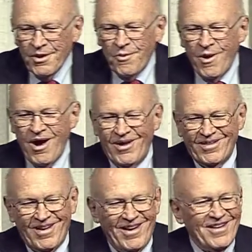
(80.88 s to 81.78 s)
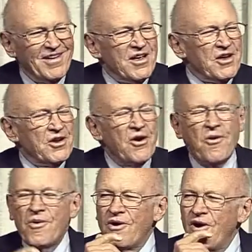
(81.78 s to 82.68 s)
Well,
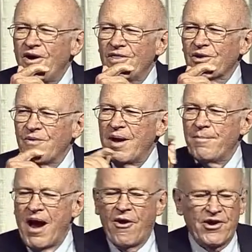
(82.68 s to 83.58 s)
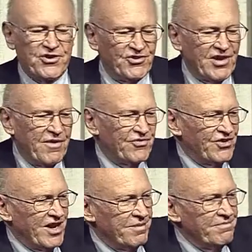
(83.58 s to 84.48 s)
all the great marriages I've
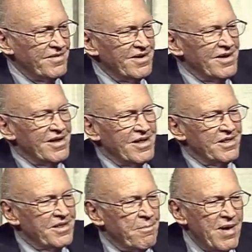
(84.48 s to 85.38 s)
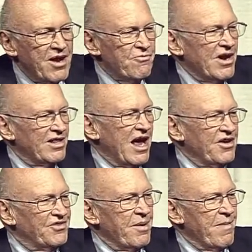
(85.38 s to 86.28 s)
seen, the men
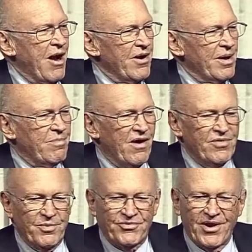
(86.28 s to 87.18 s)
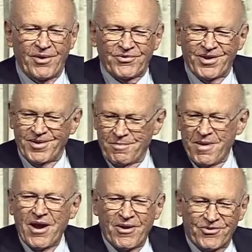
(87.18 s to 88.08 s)
realize they married above themselves, and the
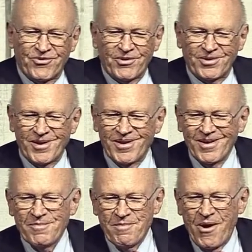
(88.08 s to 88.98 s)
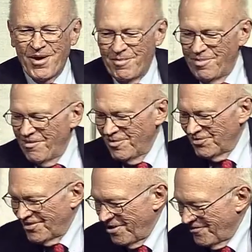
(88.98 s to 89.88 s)
mayor certainly married above
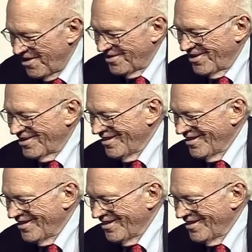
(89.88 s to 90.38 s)
himself, I think.